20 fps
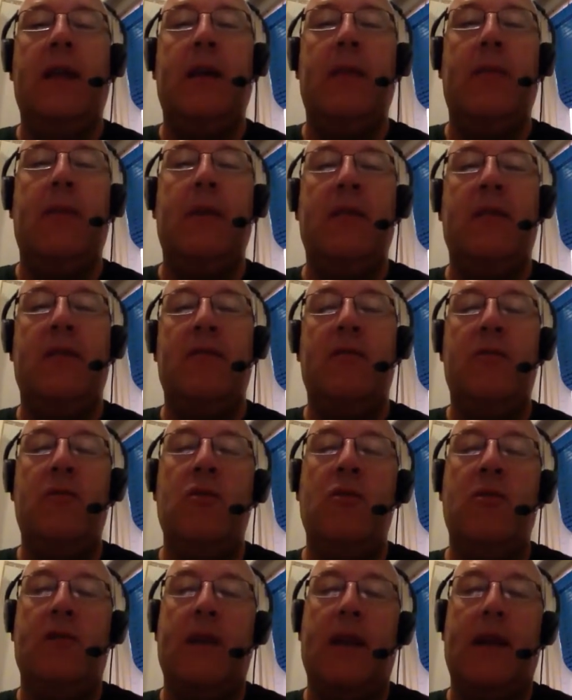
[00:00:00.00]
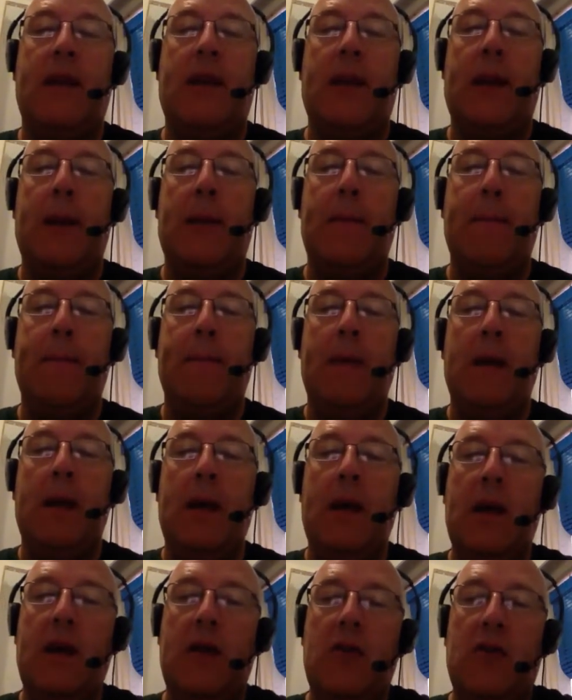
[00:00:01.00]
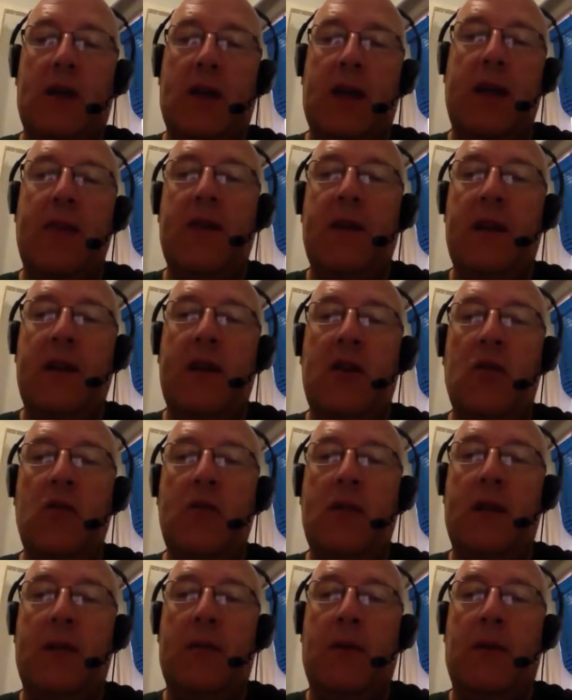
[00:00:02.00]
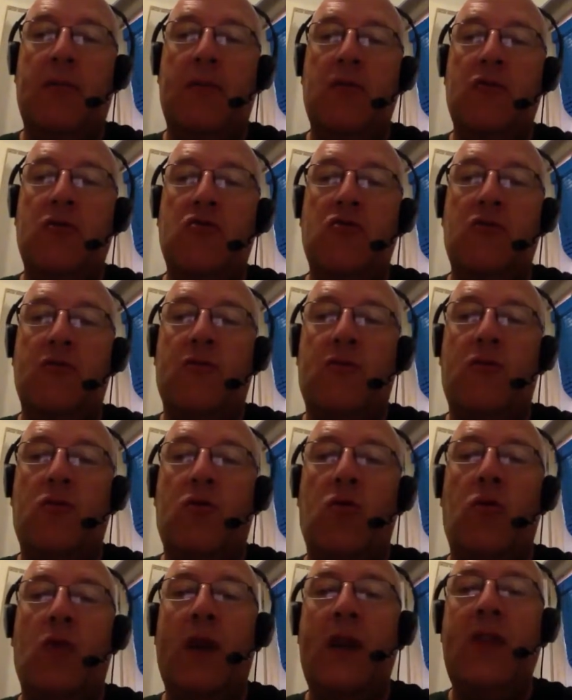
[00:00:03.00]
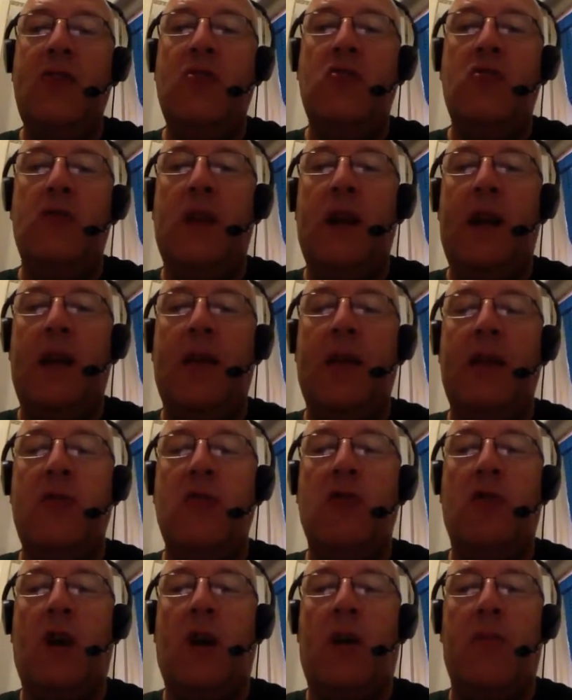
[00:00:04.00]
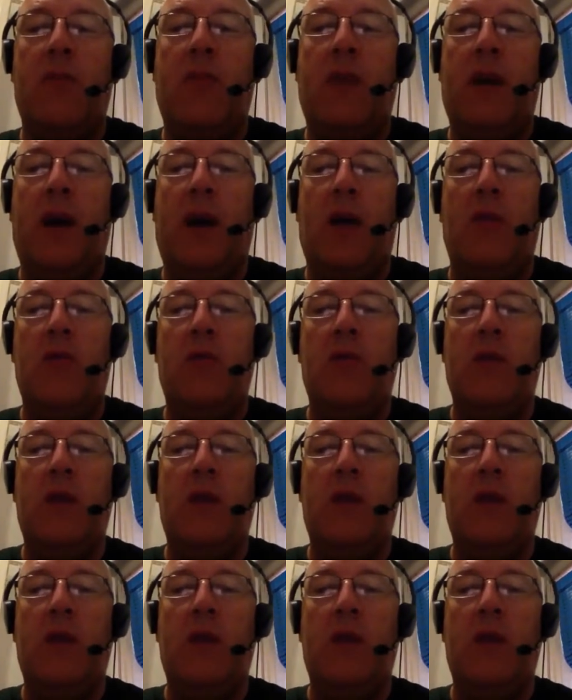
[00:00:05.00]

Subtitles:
a piece of music. You give it a note above your usual vocal range and then you come down.